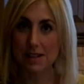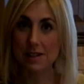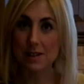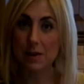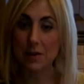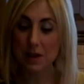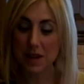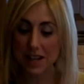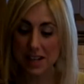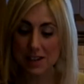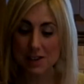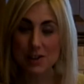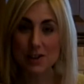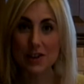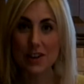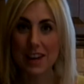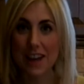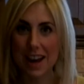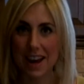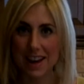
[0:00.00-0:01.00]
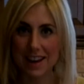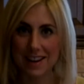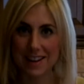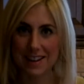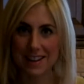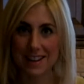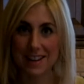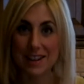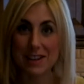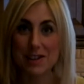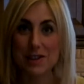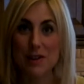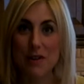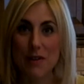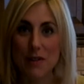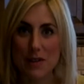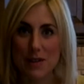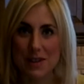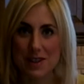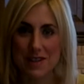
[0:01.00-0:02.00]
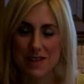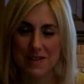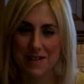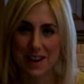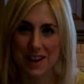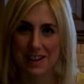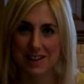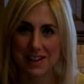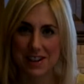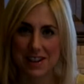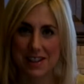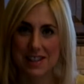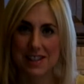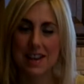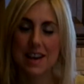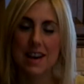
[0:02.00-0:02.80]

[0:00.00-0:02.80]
So eat your kale, eat your fruits and veggies.